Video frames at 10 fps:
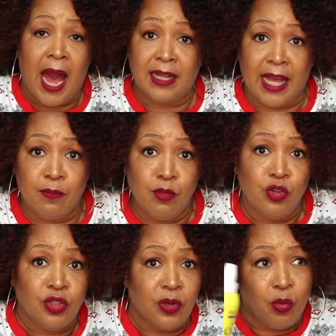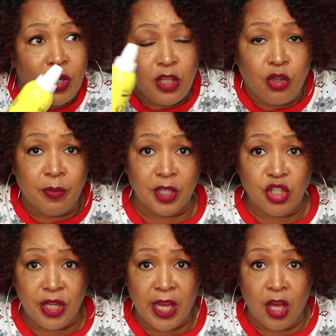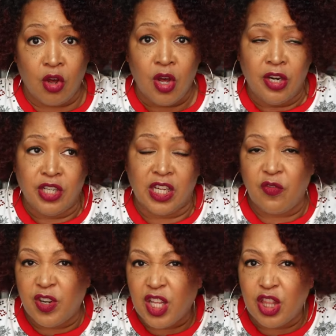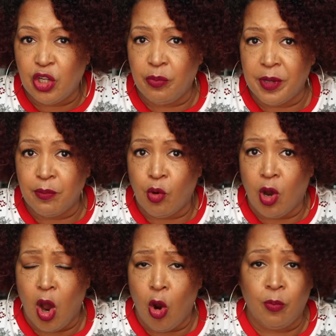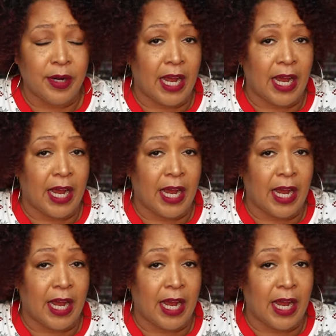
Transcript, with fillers: I like mousse with a little bit of gel to give it a little bit more hold,